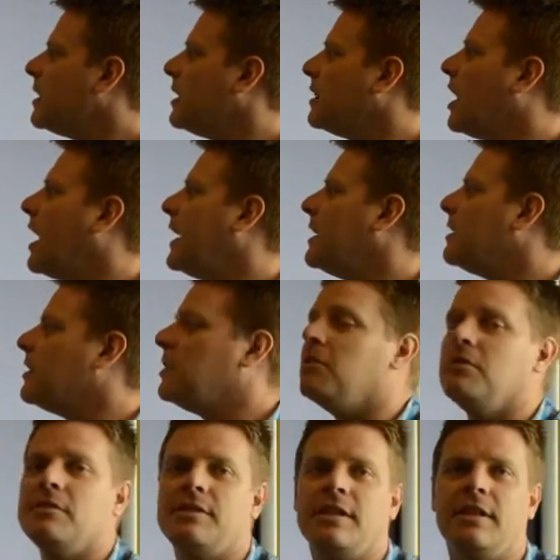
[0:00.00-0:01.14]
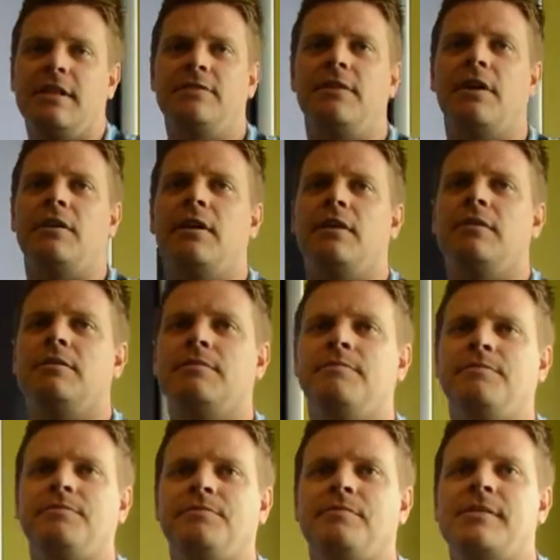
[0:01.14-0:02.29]
lighting cues in this photo?
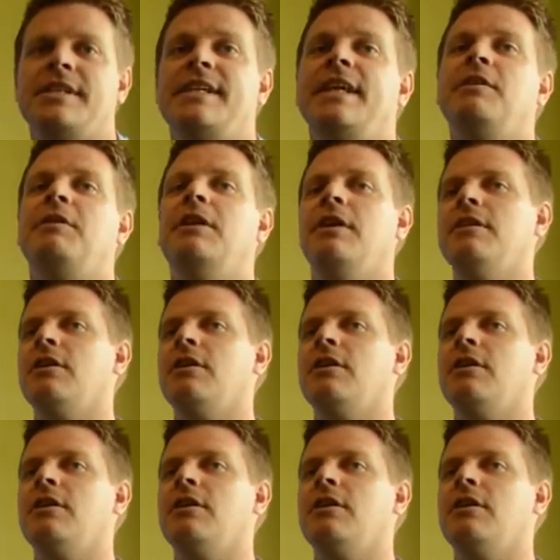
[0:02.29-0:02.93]
Does anyone know the